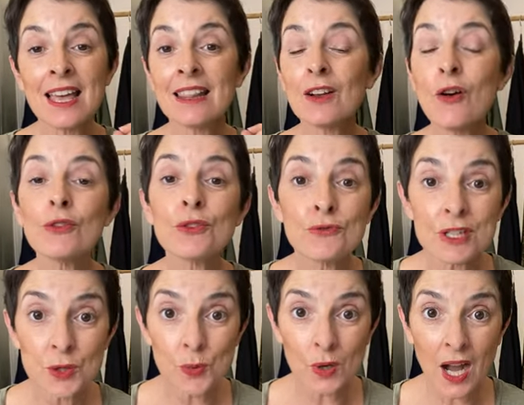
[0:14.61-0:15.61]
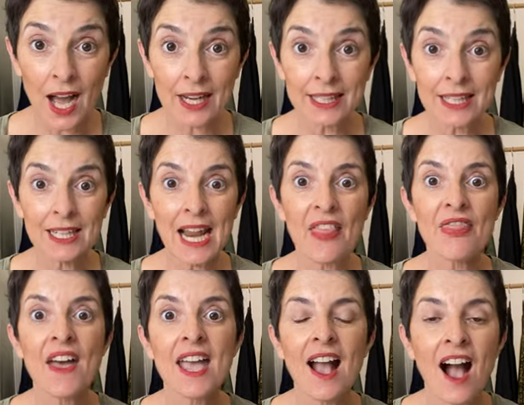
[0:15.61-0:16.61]
They're called the Ritual Cardigan and
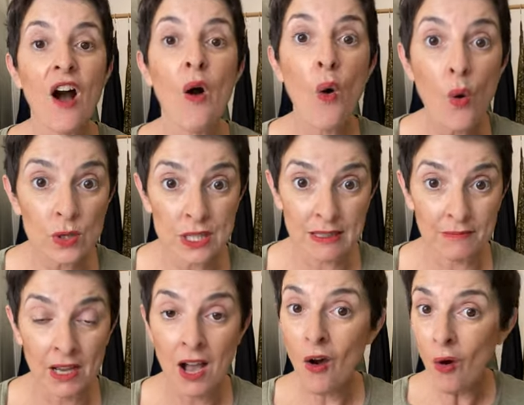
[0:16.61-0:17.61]
they are awesome.